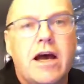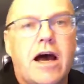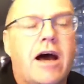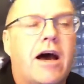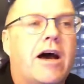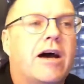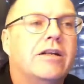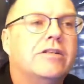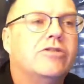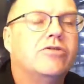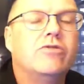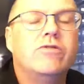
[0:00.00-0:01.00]

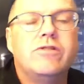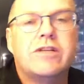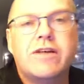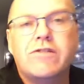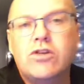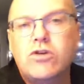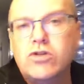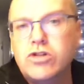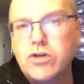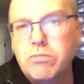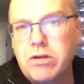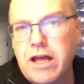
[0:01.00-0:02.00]
Does
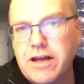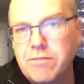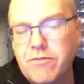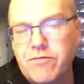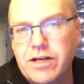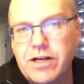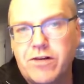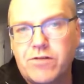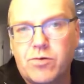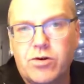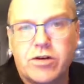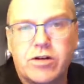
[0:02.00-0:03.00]
YouTube placement
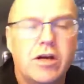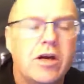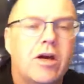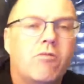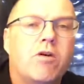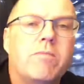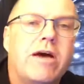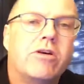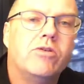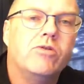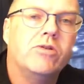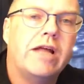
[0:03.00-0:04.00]
videos work? What about
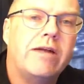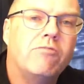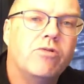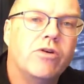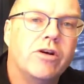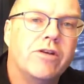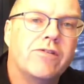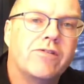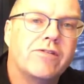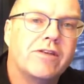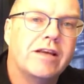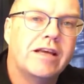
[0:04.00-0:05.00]
Google
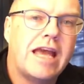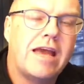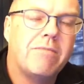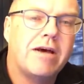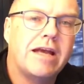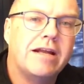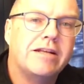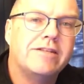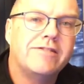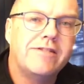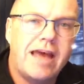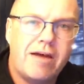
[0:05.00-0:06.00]
AdWords campaign?
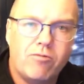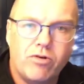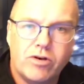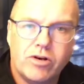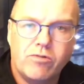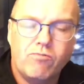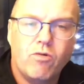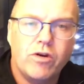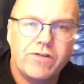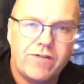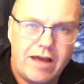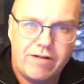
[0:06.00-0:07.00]
Does that work?
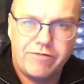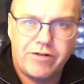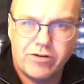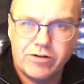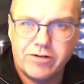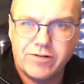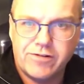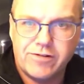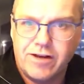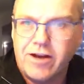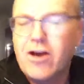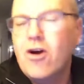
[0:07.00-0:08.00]
What's that
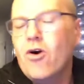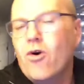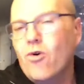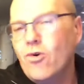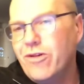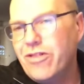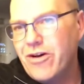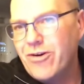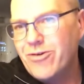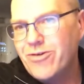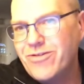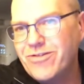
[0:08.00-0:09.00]
focus? All of
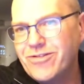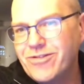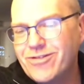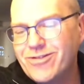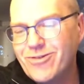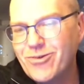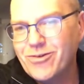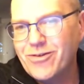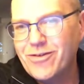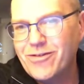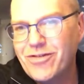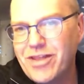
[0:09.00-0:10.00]
those sorts
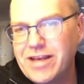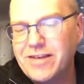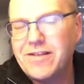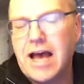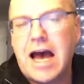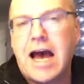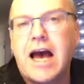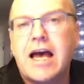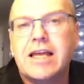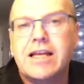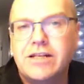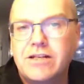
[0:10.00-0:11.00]
of things
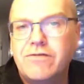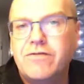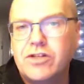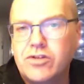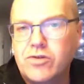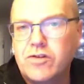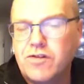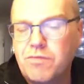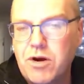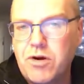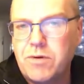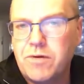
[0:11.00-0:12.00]
are individual
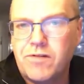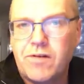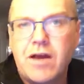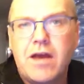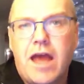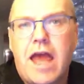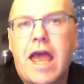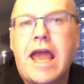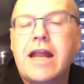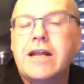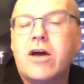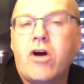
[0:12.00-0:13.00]
experiments.
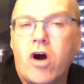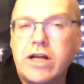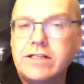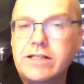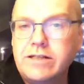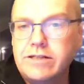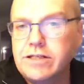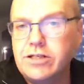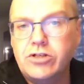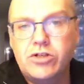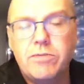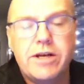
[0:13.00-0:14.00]
And ideally,
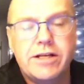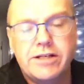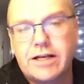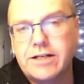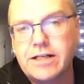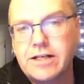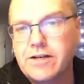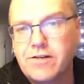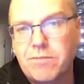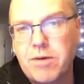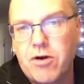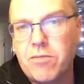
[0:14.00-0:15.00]
you should be conducting an
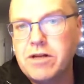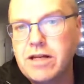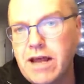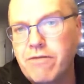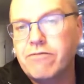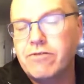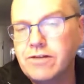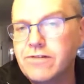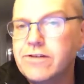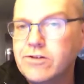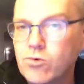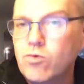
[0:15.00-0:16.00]
experiment every
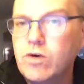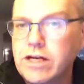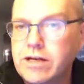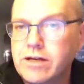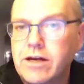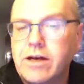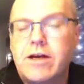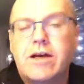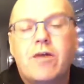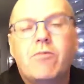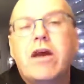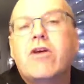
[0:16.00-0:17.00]
single week.
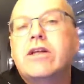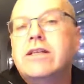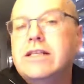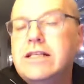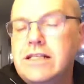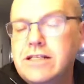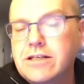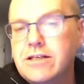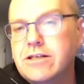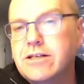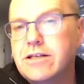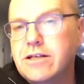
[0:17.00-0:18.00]
And we only need
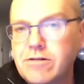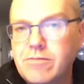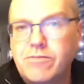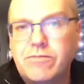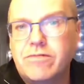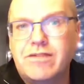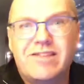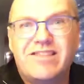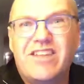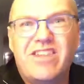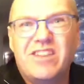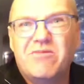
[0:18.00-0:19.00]
to, there's
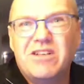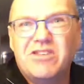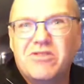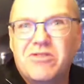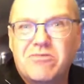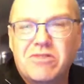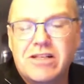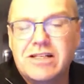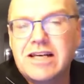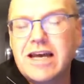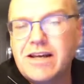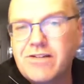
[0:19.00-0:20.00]
nothing that we do that really
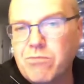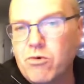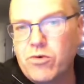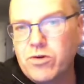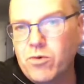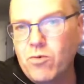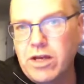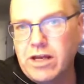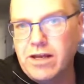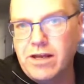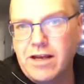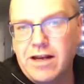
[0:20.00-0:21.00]
takes more than a
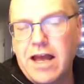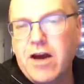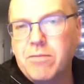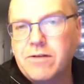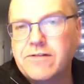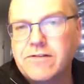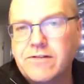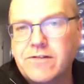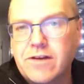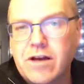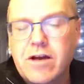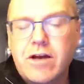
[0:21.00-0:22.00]
week in our business.